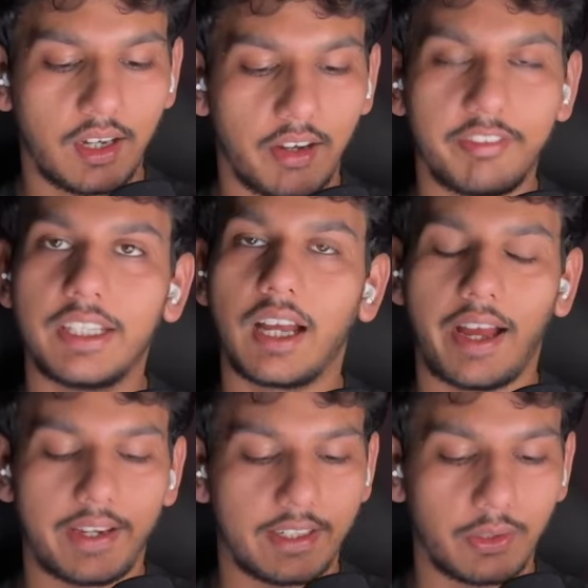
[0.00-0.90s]
week
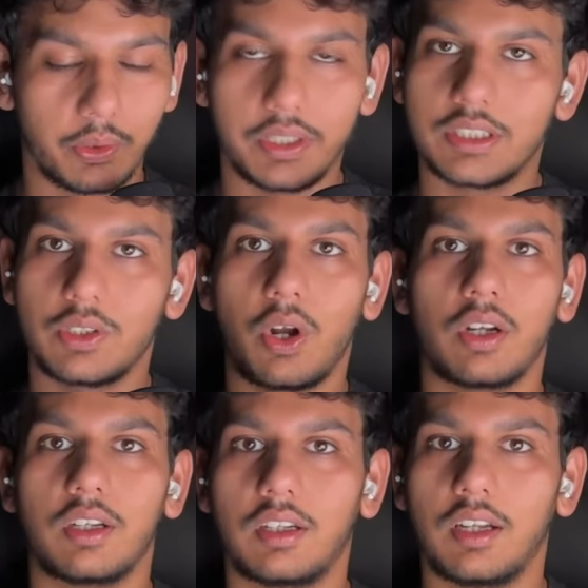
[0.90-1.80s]
high and low. It's
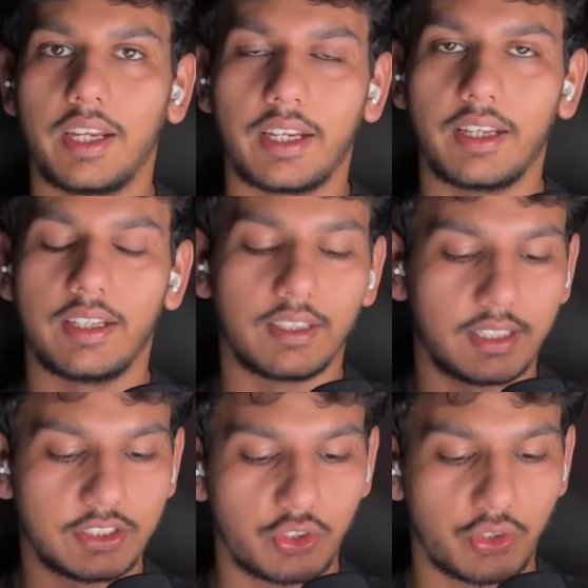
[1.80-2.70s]
not like in the
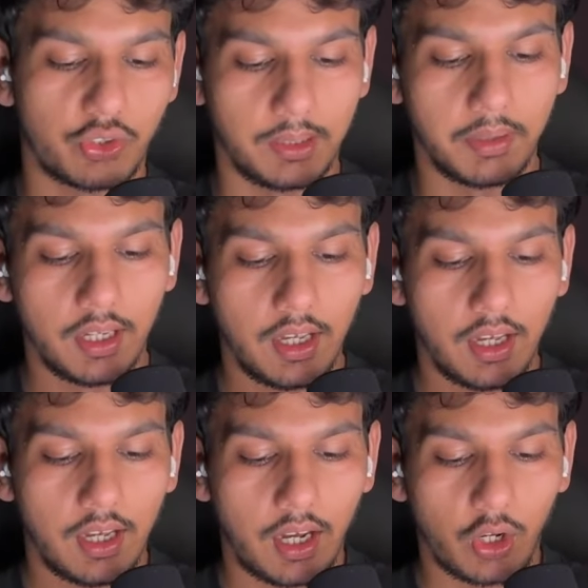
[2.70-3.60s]
extreme.
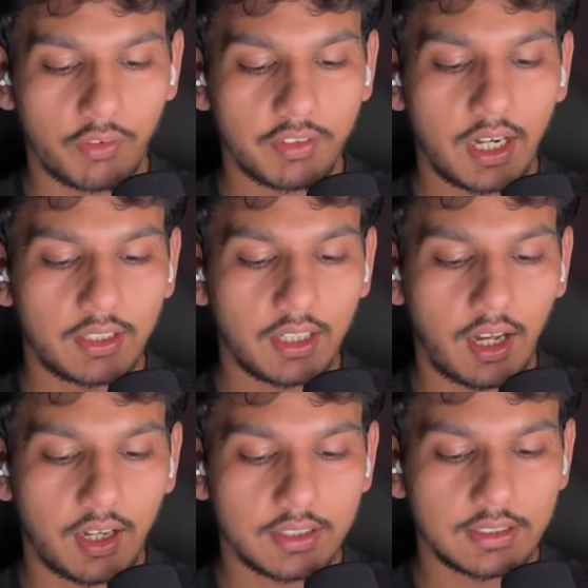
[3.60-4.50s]
Along with that, the
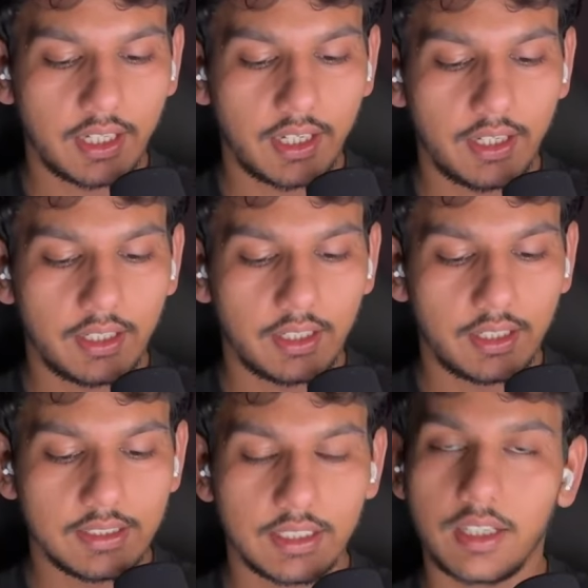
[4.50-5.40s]
RSI
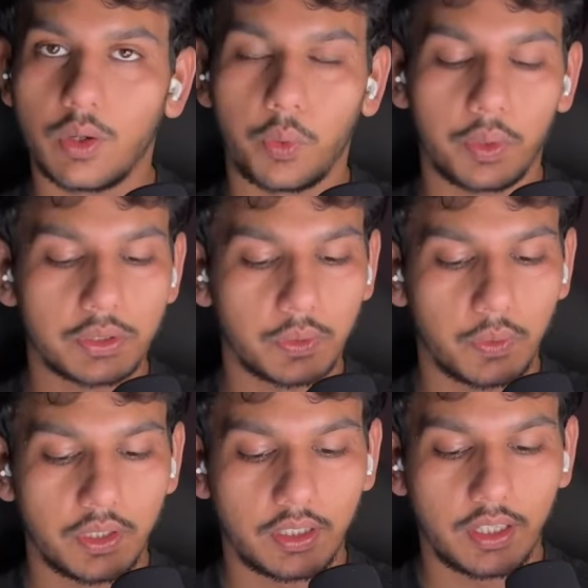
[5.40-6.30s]
is in
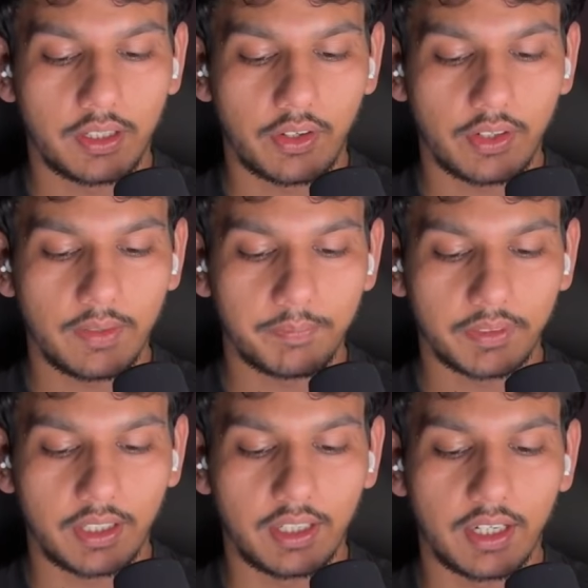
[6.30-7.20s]
oversold territory,
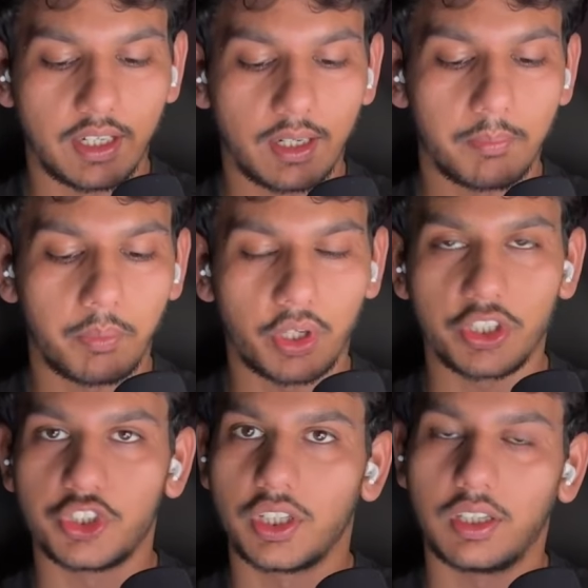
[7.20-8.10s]
indicating a
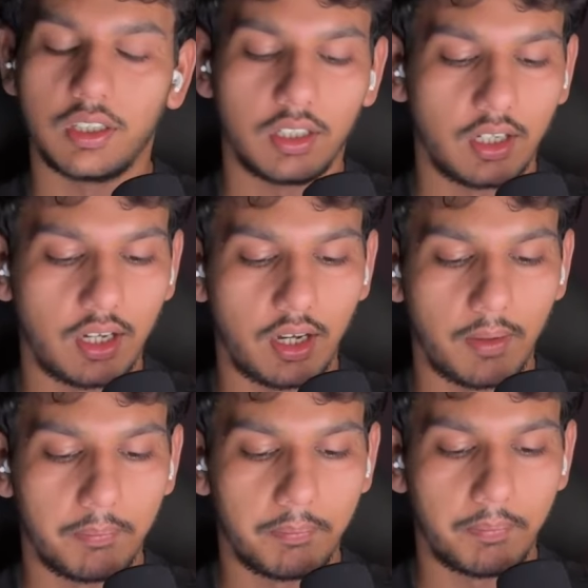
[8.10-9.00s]
potential
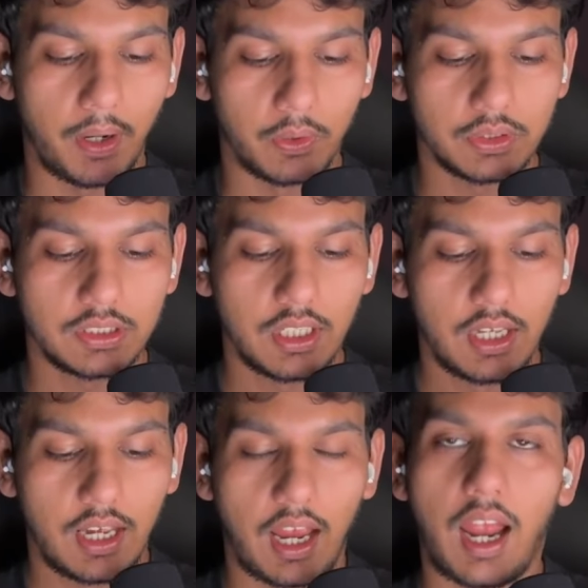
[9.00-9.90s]
bounce,
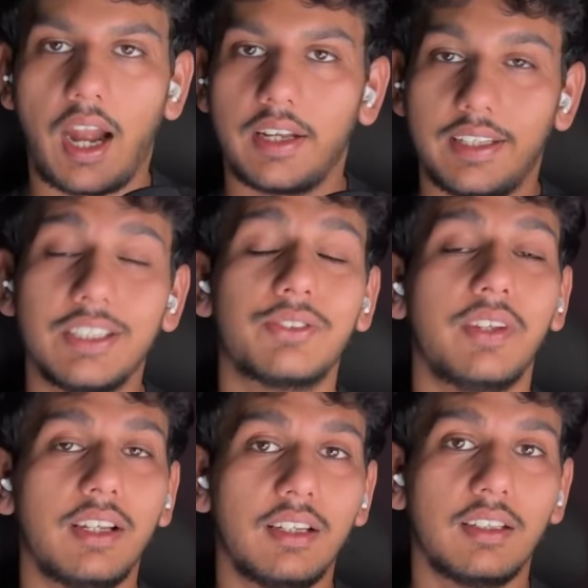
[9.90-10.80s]
and this
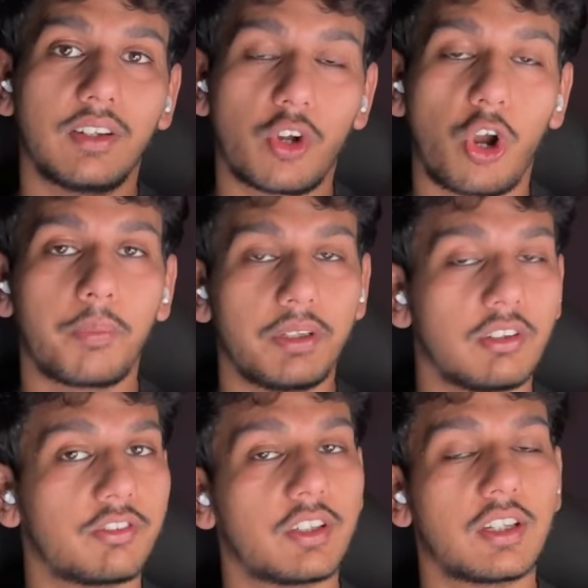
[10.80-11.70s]
will drop
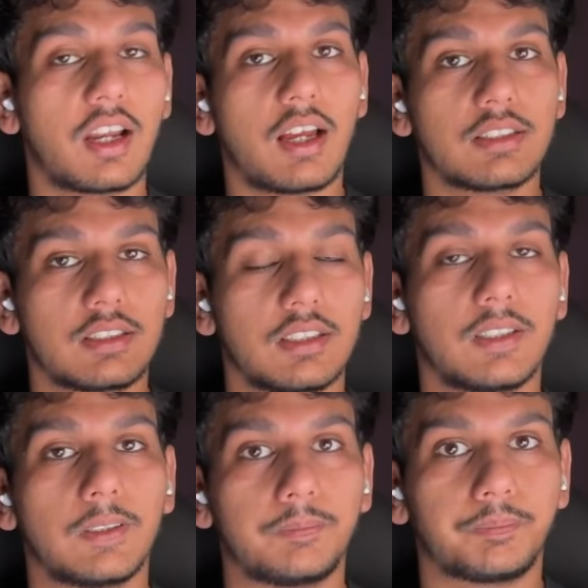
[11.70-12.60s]
even further as the